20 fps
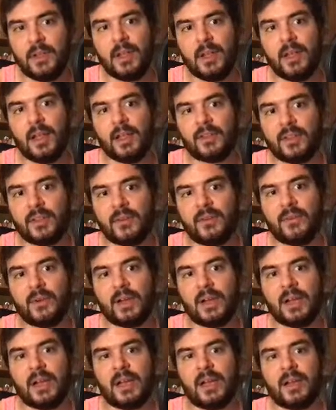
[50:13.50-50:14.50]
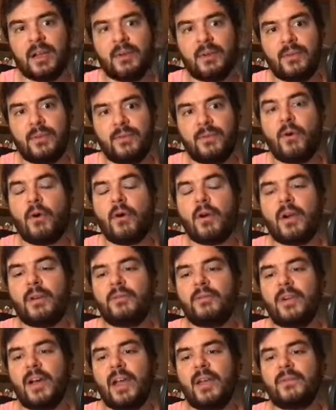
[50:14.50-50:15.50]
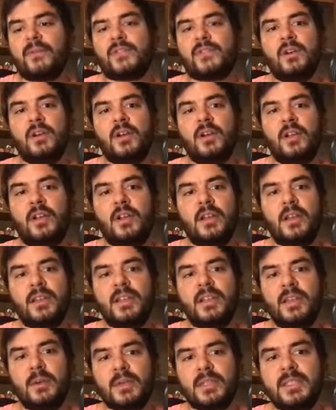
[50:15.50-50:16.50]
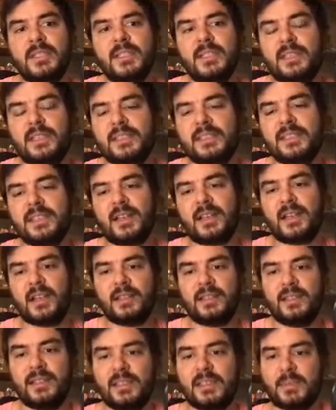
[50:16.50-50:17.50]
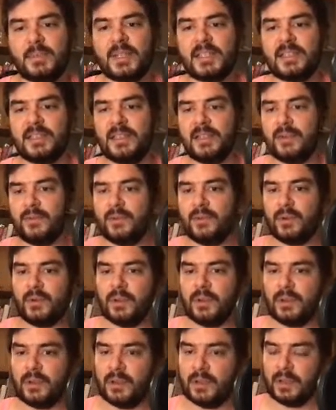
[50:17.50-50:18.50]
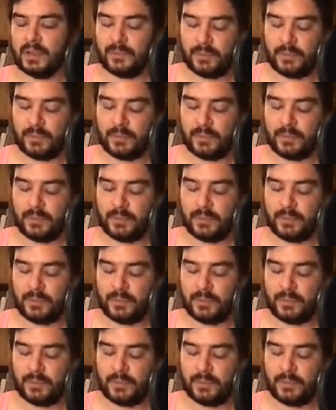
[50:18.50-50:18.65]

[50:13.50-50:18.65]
and then uh, 4 and 5. So here we see this is a, this is basically if you if